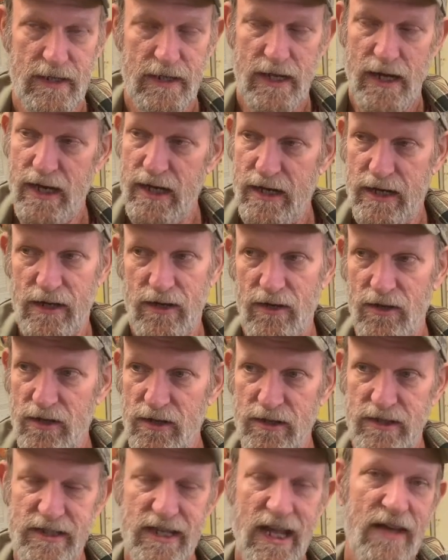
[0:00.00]
And they're going
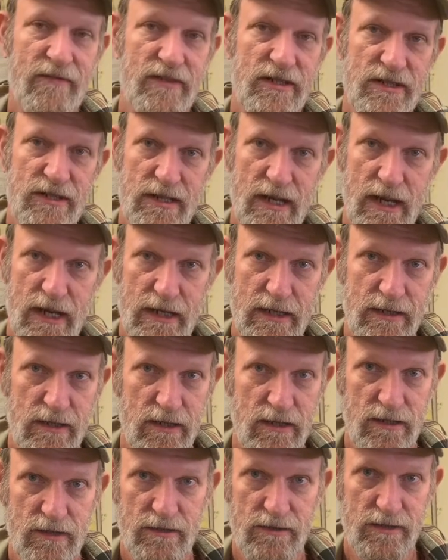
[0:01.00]
to devastate
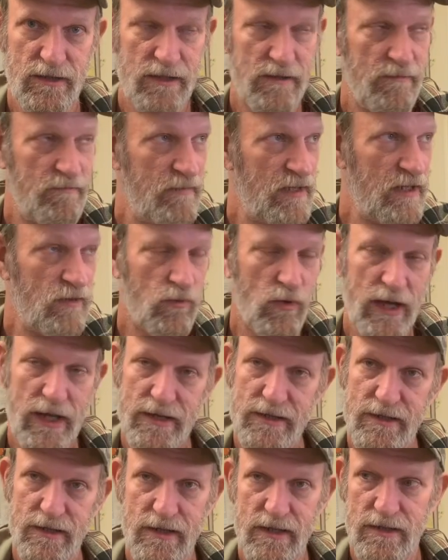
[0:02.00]
the
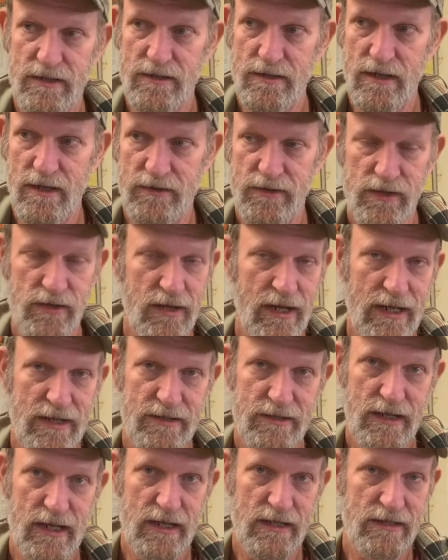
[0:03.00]
Midwest of the United
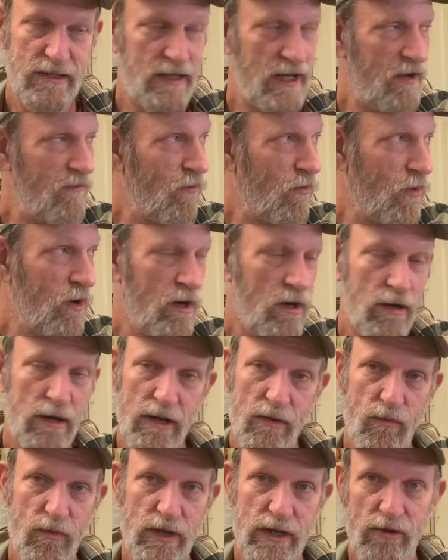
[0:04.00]
States, and everywhere
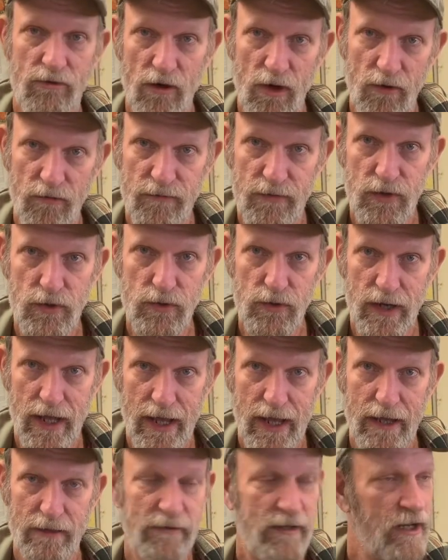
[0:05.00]
that we grow food
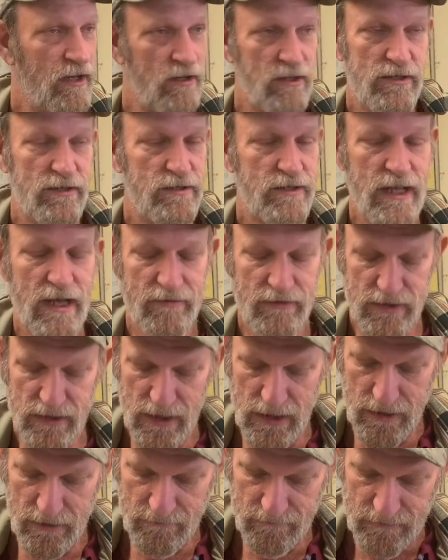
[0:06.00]
at, they're going to just
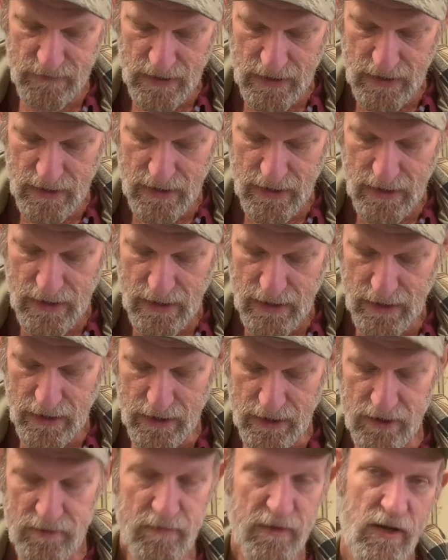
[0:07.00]
devastate it.
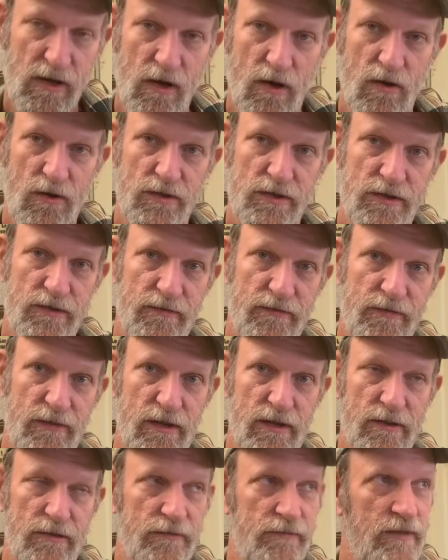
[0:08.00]
And it's because of
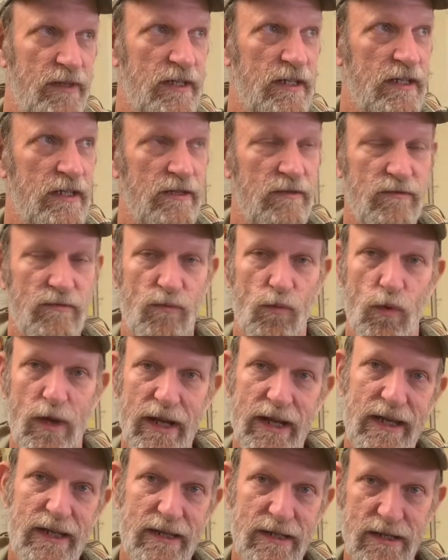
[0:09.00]
the
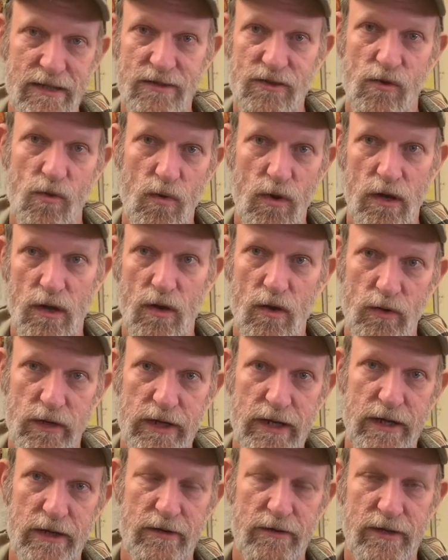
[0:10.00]
wickedness going on
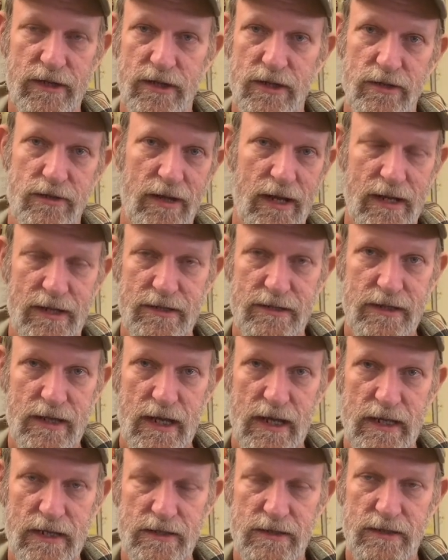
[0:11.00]
here in the United
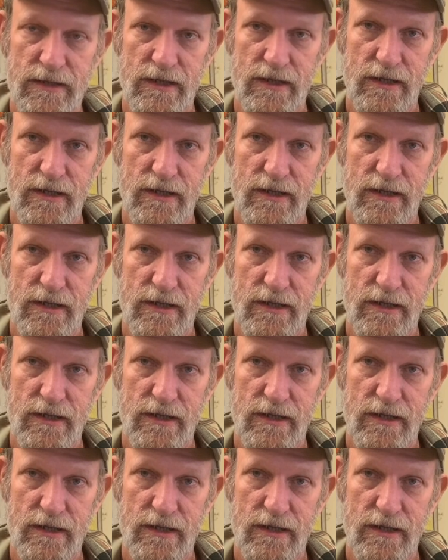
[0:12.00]
States.